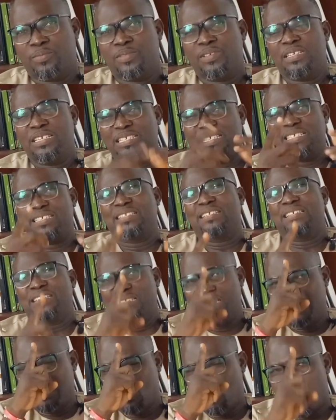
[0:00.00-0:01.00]
It's
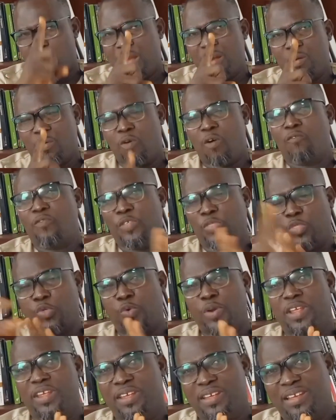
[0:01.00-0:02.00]
the one of the
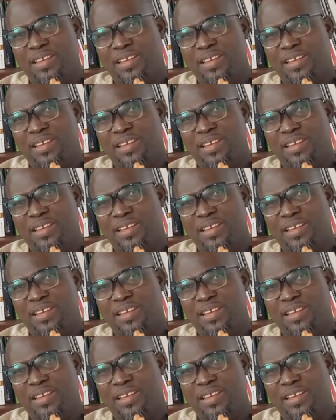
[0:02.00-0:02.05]
three.